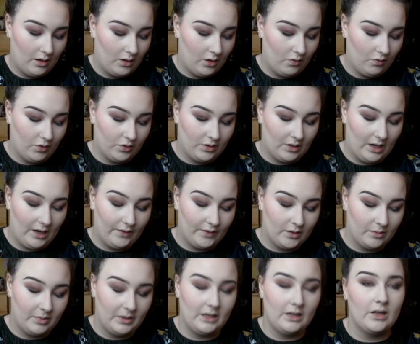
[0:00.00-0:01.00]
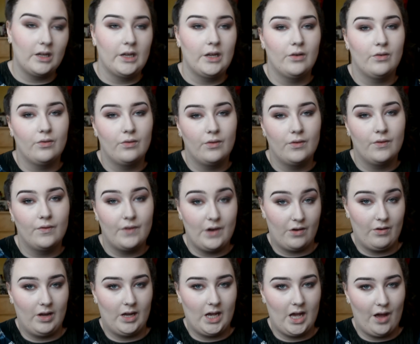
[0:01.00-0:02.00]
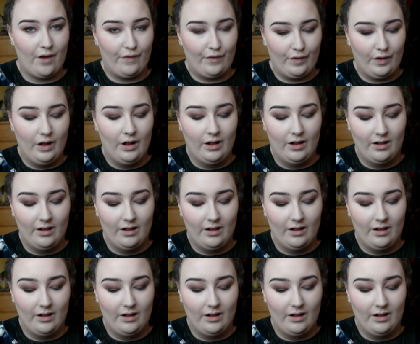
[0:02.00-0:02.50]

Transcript: you also have to be very careful.